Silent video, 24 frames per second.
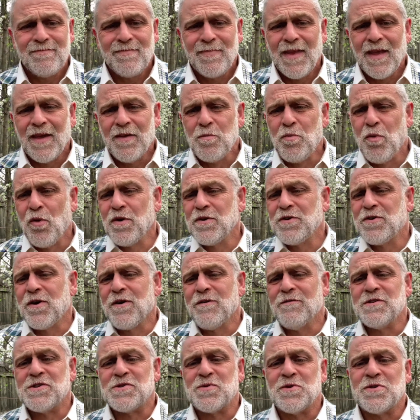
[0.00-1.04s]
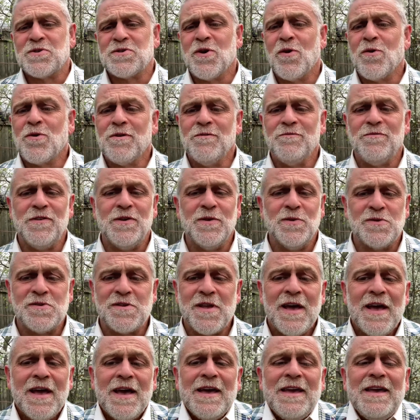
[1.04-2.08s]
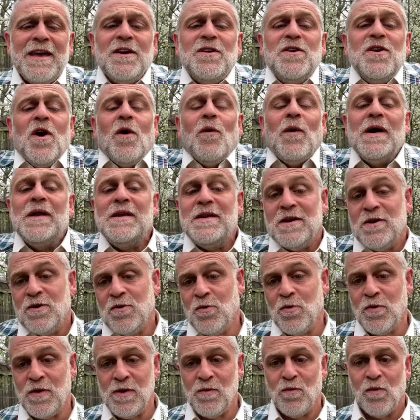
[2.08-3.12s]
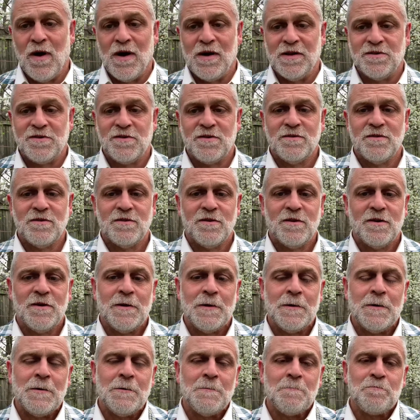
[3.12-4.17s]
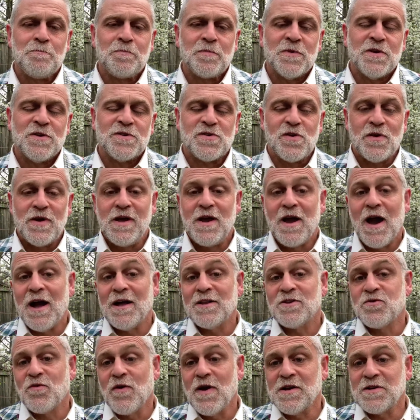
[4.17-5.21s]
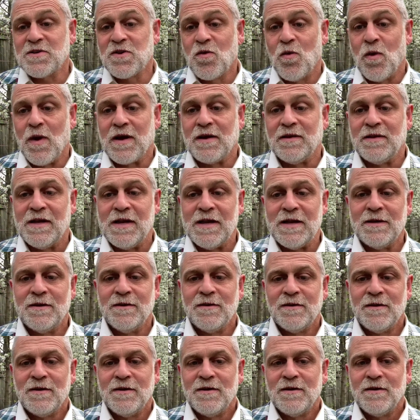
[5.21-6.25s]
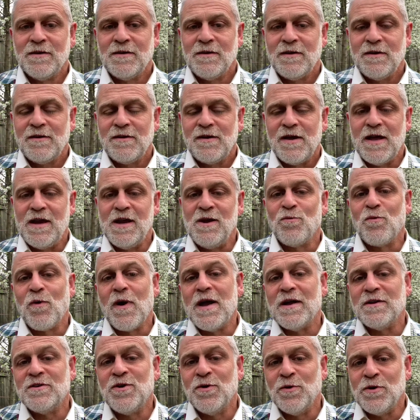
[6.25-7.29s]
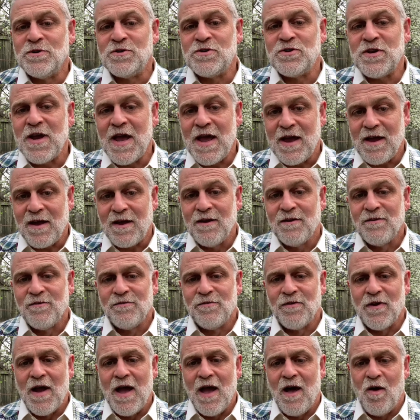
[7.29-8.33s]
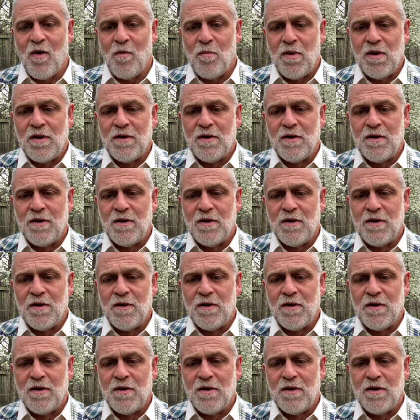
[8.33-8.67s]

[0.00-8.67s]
The poor dervish was so confused, he had no idea who he was. So he got dressed quickly and he ran to his sheikh for help.